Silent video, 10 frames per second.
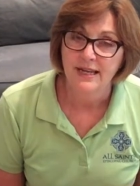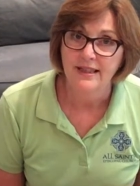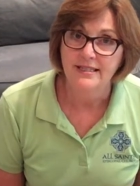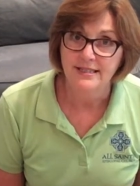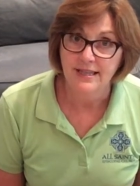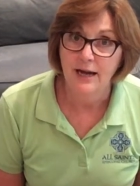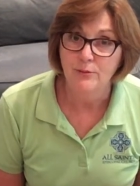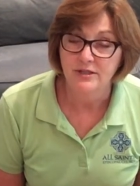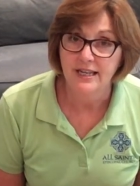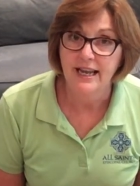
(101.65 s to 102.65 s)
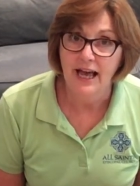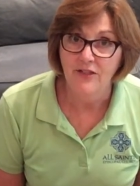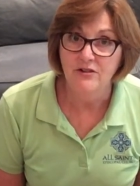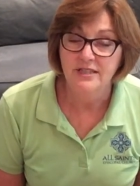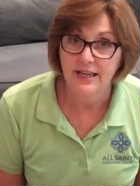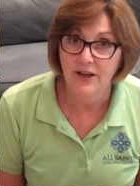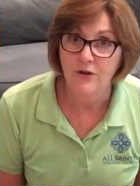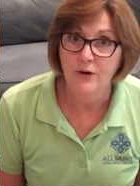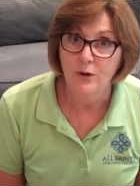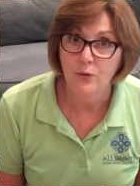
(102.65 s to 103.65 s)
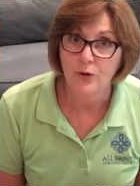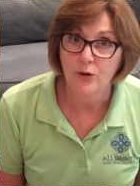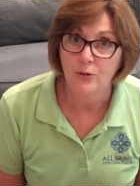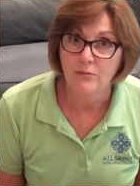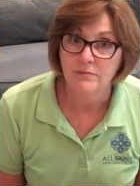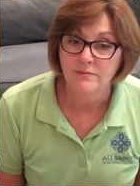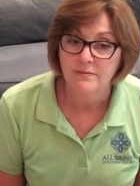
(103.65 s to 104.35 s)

and the disciples had gathered together in a room,